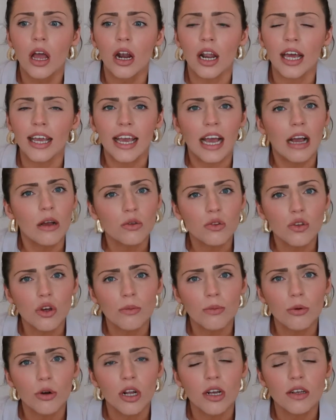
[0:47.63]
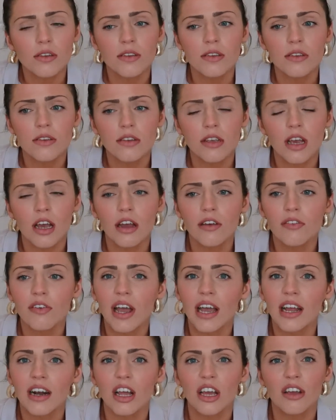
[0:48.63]
like household products and stuff
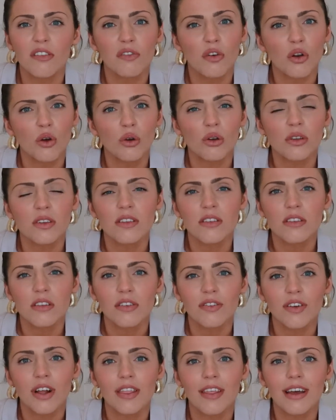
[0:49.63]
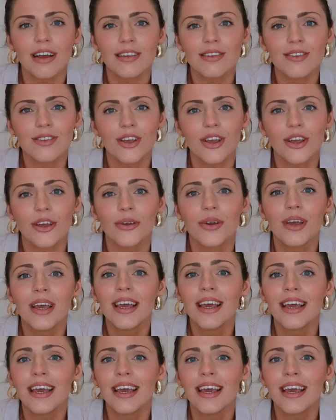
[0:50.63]
and like vlogs and stuff like that so